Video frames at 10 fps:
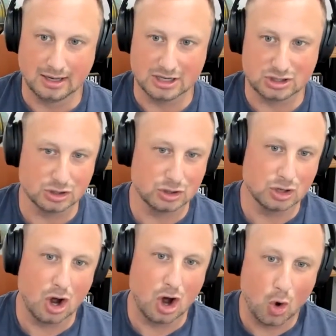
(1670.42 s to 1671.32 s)
it shouldn't
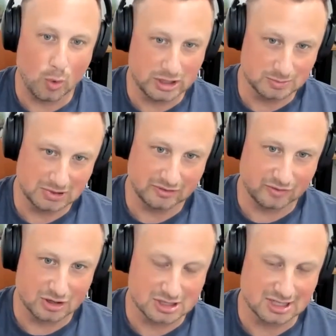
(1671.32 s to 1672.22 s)
always be
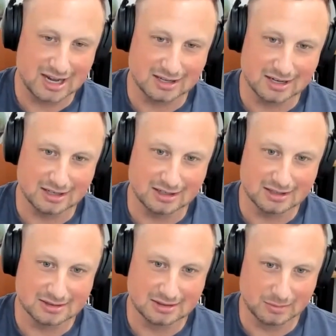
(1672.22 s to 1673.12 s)
first line like it is.